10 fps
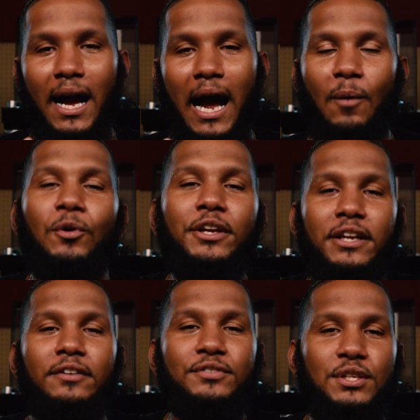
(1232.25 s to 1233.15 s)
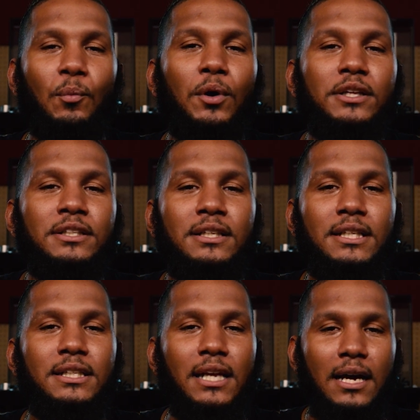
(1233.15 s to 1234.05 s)
I want to give someone
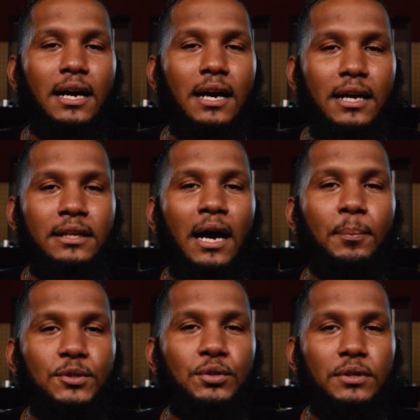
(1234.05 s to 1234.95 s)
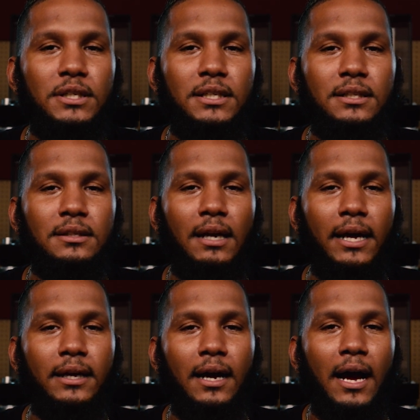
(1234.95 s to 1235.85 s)
an opportunity
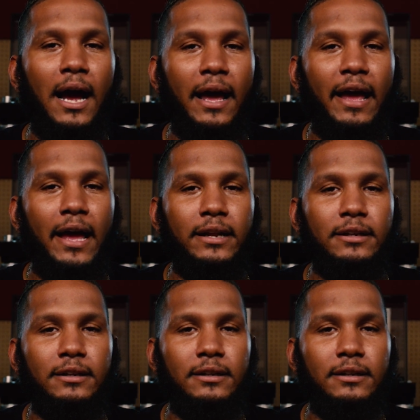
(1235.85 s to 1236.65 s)
like I had.